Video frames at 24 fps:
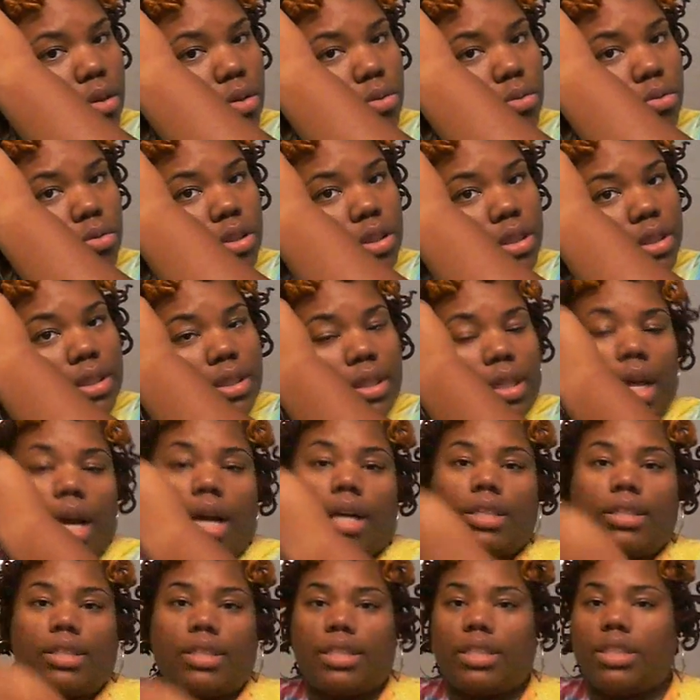who just
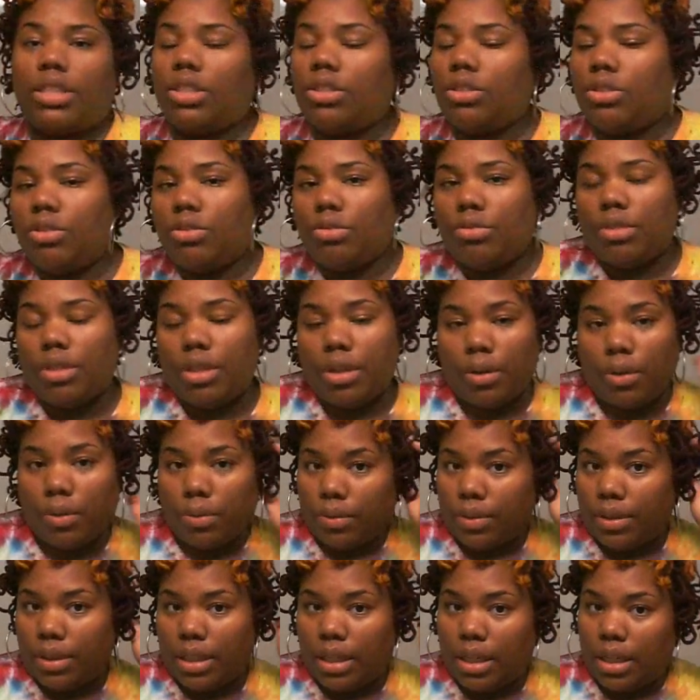locks that just do their
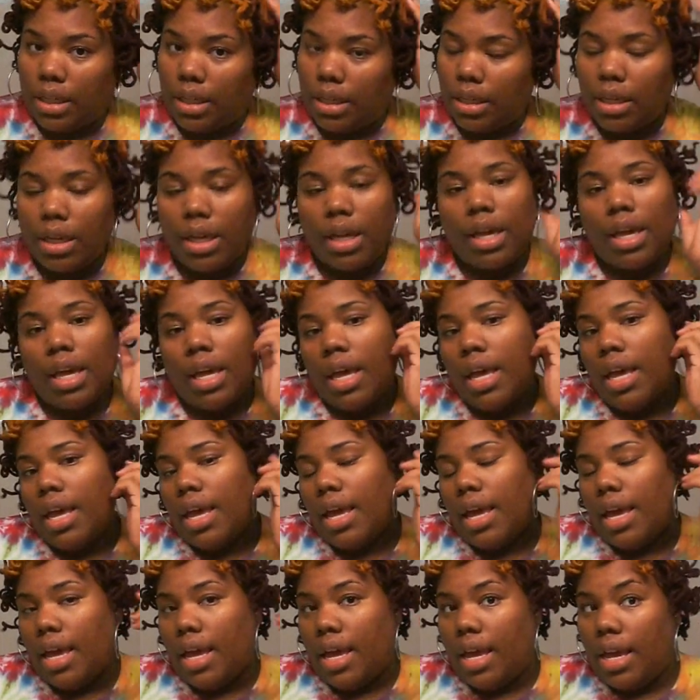own thing,
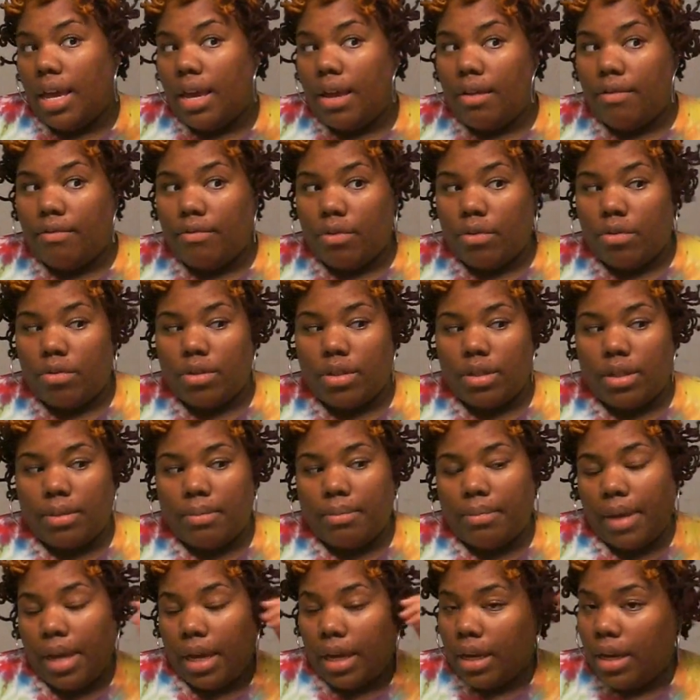and rolling
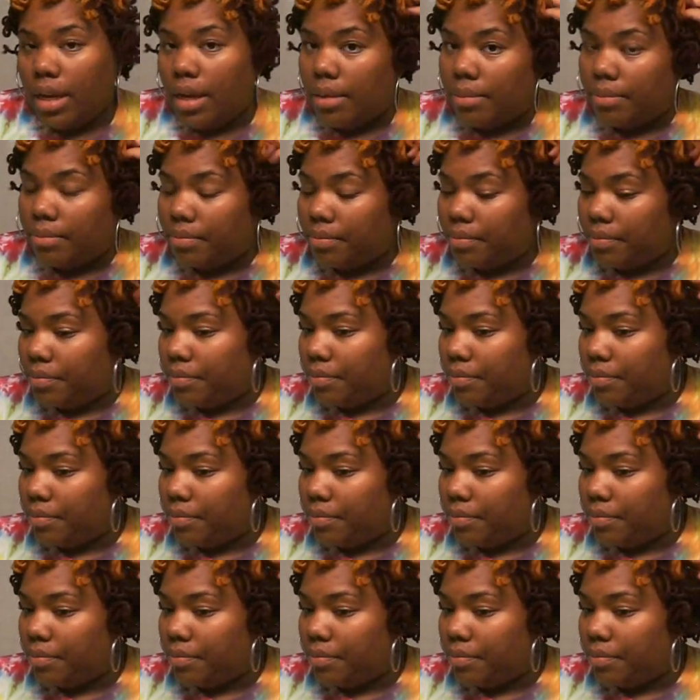them back up.